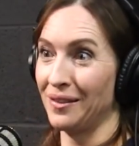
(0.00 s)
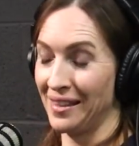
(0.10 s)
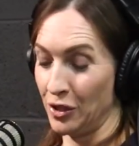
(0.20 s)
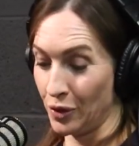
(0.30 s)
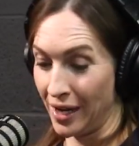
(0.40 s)

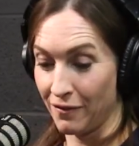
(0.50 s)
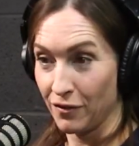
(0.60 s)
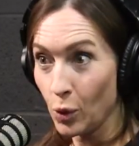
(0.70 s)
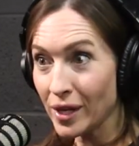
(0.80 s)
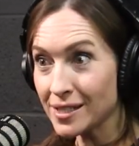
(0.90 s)
That you can have a
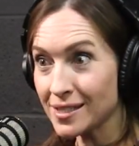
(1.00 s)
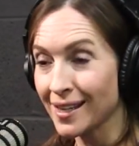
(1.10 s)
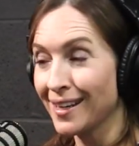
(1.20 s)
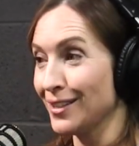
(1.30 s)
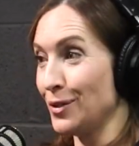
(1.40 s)
voice,
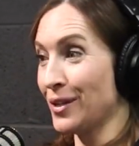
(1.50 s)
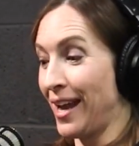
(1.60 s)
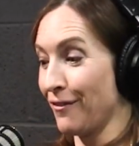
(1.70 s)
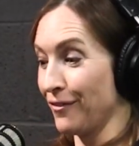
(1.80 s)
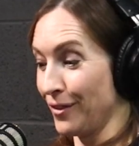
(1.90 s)
you can
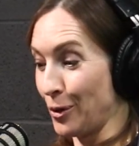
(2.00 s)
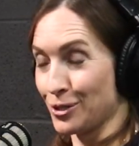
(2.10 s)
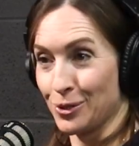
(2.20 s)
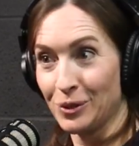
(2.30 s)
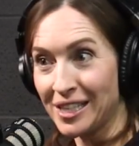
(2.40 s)
have
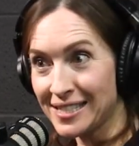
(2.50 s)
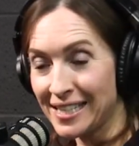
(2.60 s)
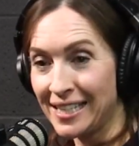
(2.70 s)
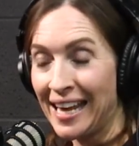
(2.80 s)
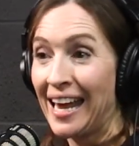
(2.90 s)
coaches who
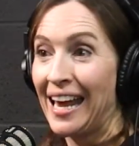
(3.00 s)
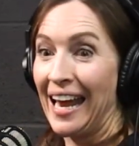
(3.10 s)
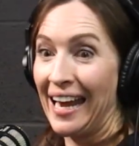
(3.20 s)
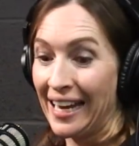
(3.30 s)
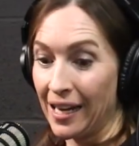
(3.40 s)
listen,
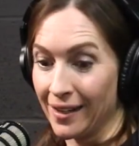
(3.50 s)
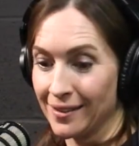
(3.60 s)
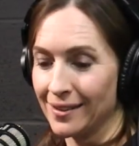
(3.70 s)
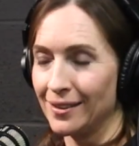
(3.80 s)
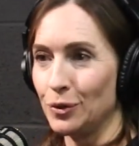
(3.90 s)

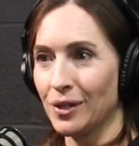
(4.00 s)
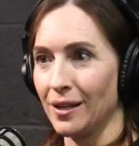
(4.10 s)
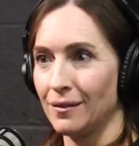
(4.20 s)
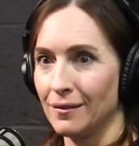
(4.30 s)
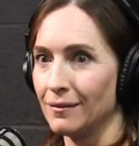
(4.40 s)
and you
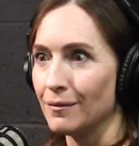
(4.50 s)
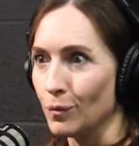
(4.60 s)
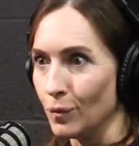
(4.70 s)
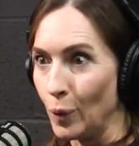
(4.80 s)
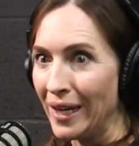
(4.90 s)
can win.